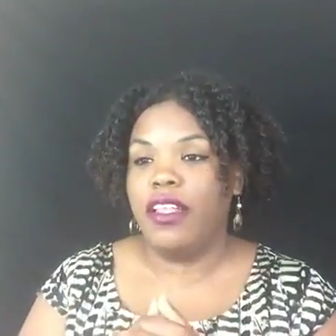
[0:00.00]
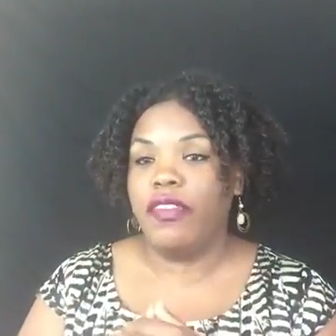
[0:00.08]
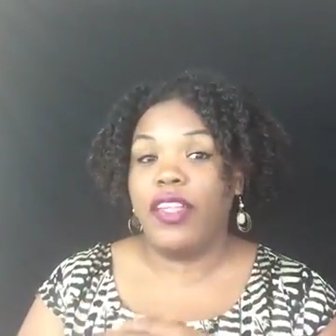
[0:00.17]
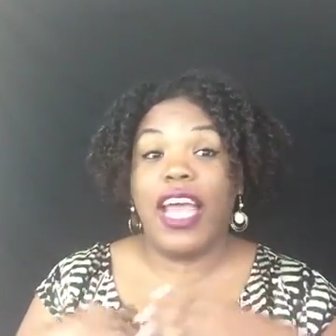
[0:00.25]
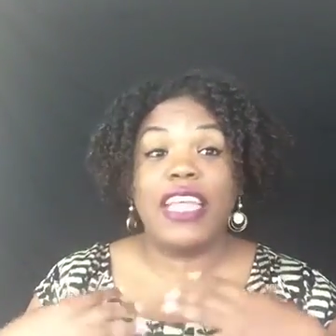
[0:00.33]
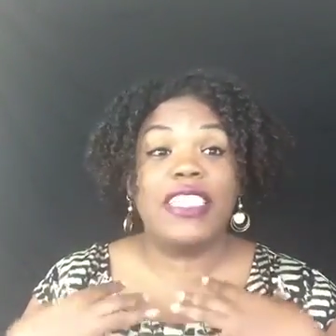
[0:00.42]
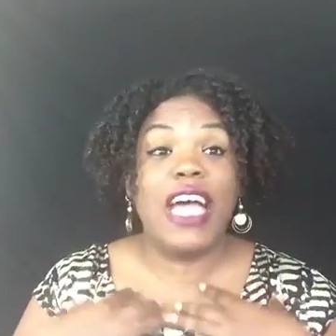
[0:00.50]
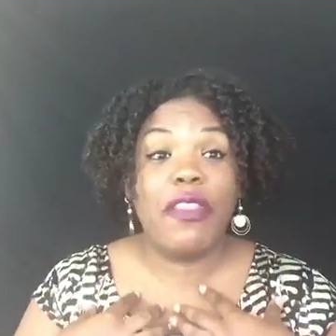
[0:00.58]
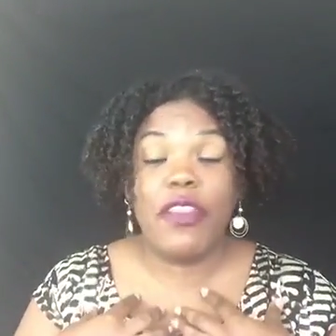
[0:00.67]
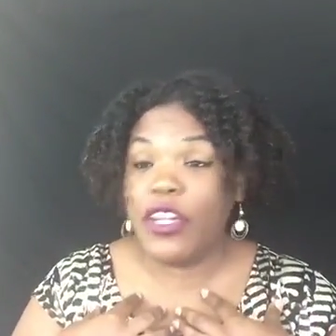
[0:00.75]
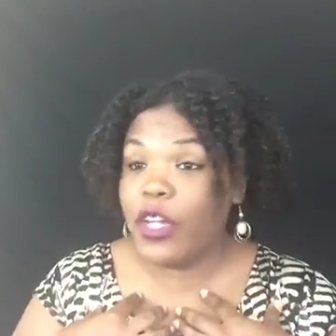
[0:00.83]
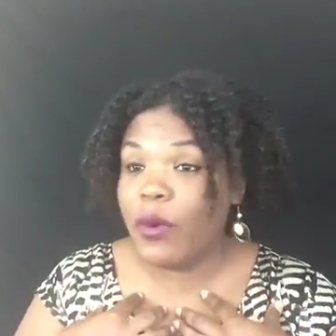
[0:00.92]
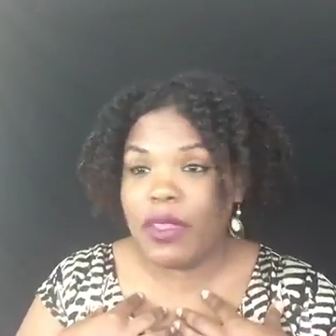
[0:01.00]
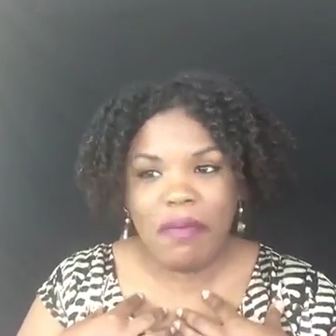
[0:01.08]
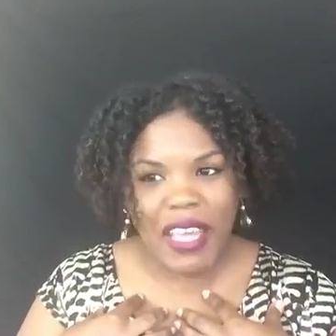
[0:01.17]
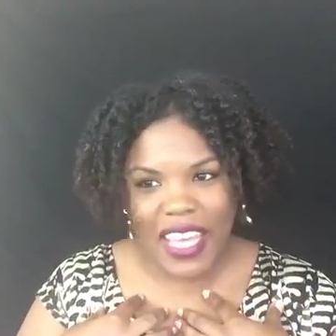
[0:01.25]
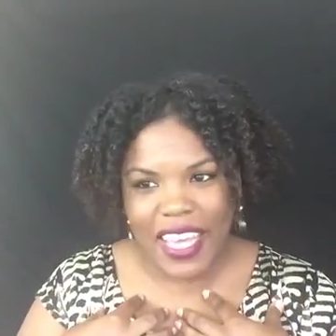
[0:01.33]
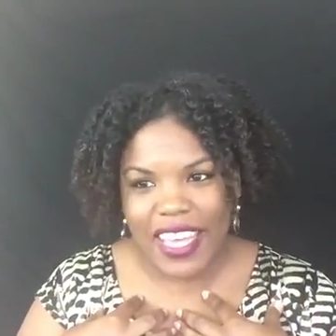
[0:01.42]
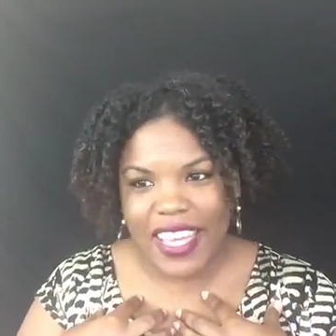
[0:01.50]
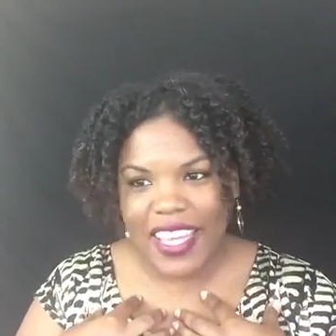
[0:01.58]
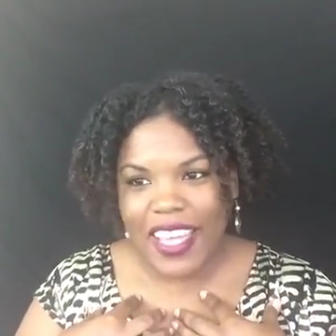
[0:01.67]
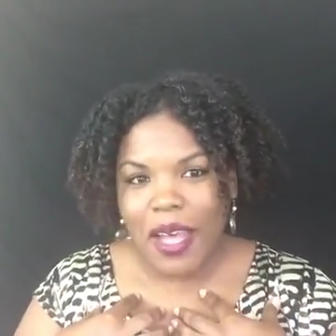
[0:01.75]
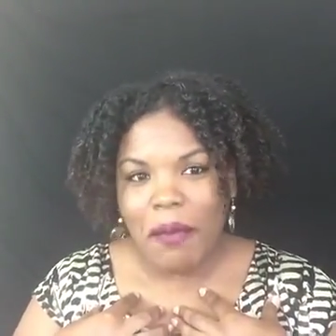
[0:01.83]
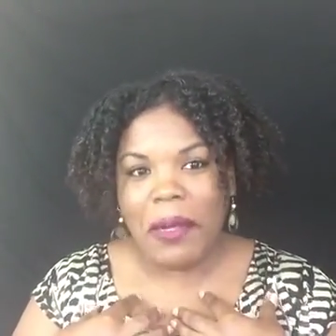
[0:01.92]
That has nothing to do with me,
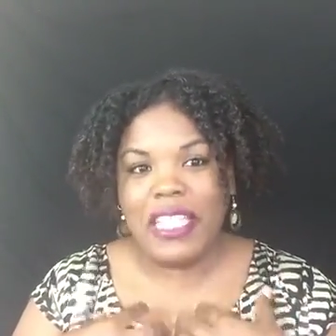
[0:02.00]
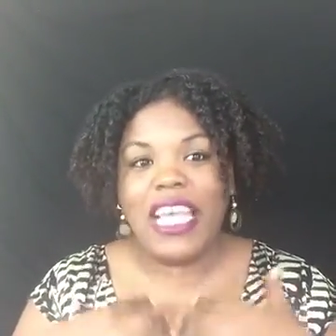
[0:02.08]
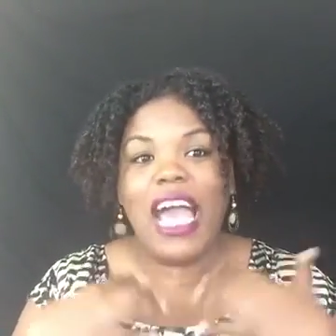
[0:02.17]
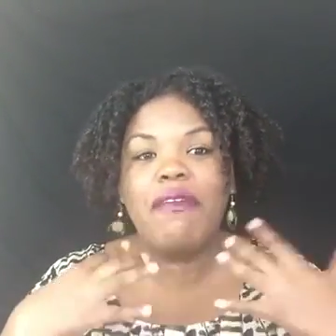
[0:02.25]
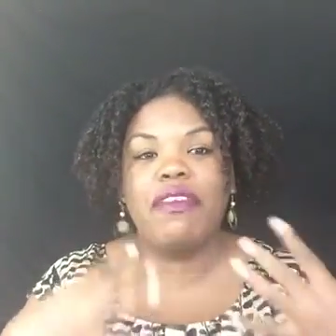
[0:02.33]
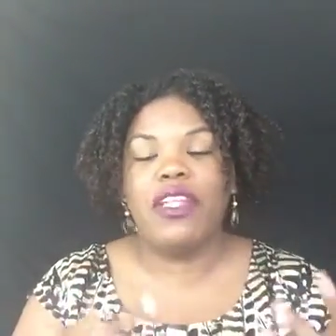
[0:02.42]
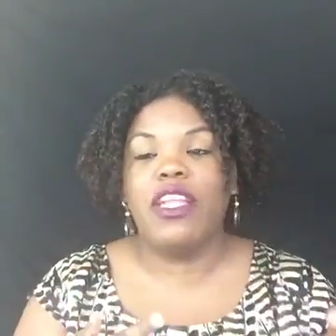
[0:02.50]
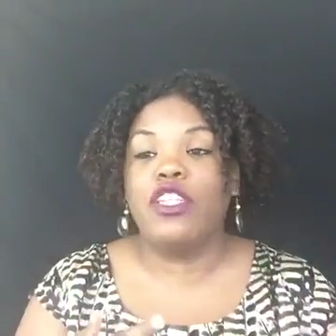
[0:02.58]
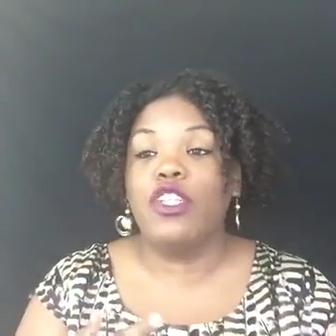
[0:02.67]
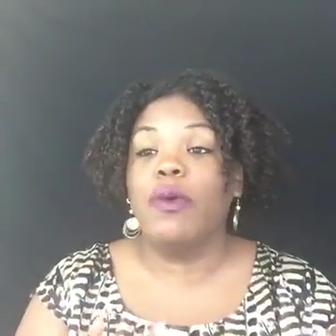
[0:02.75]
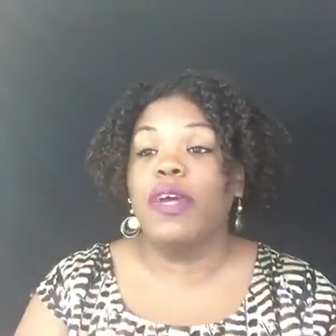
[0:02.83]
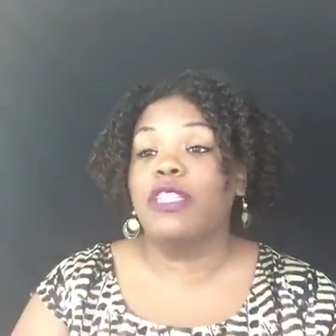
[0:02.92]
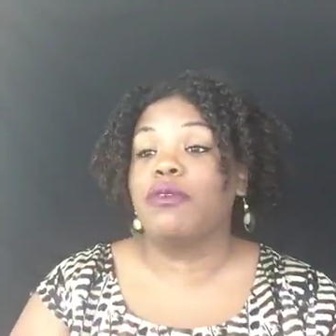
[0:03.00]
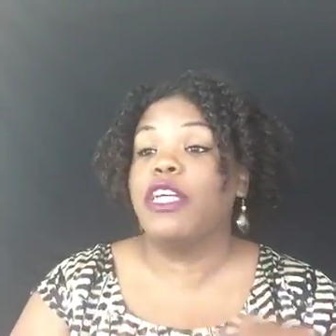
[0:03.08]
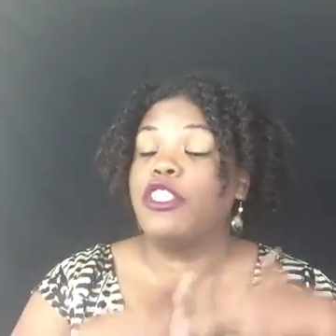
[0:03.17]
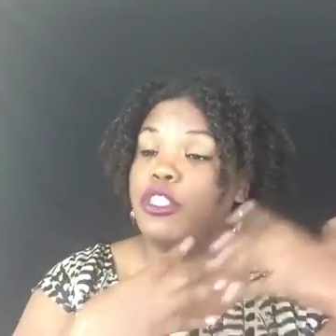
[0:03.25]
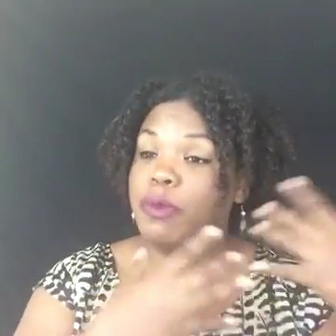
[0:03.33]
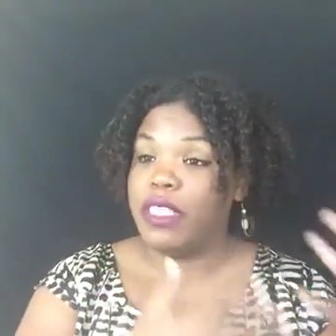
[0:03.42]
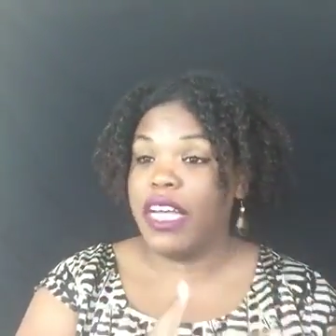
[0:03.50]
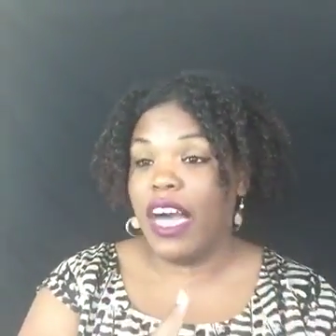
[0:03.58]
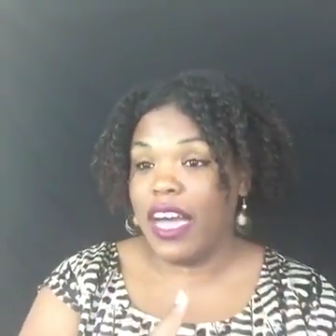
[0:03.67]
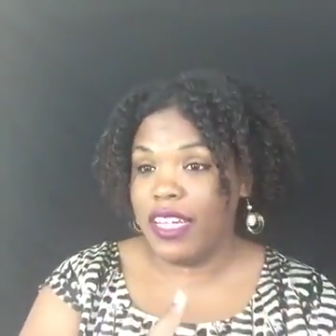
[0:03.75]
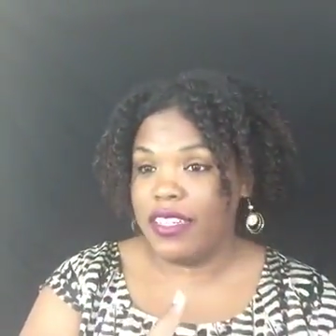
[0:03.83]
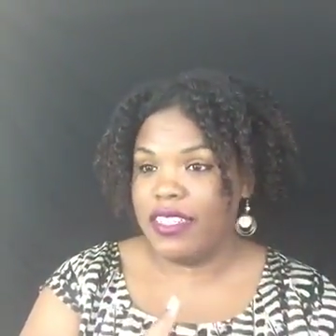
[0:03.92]
but has everything to do with his relationship with God.